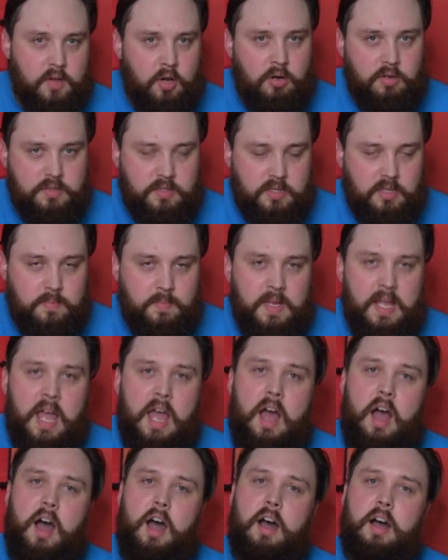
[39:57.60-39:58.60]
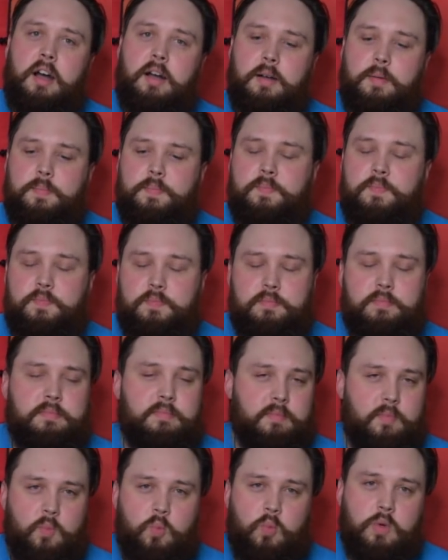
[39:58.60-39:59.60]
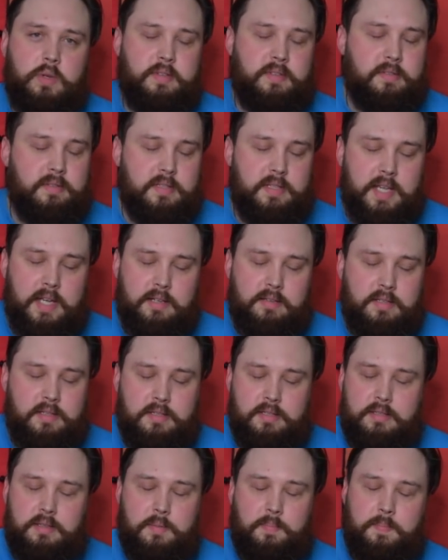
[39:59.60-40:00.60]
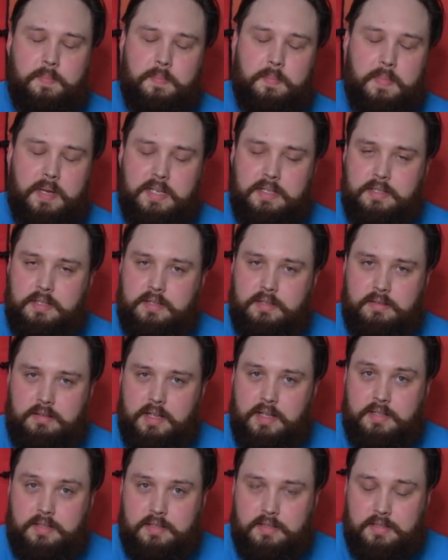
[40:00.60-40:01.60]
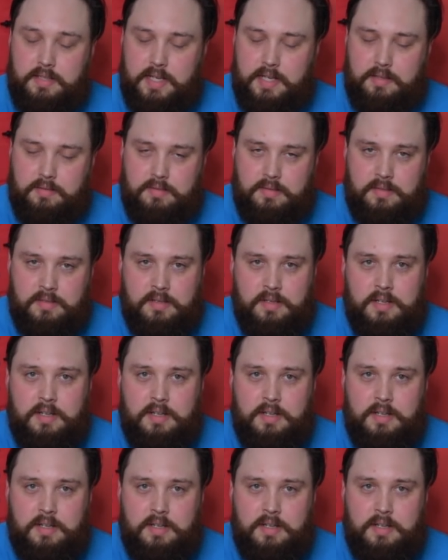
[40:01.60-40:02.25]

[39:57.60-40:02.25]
condom, which sounds as amazing as it sounds.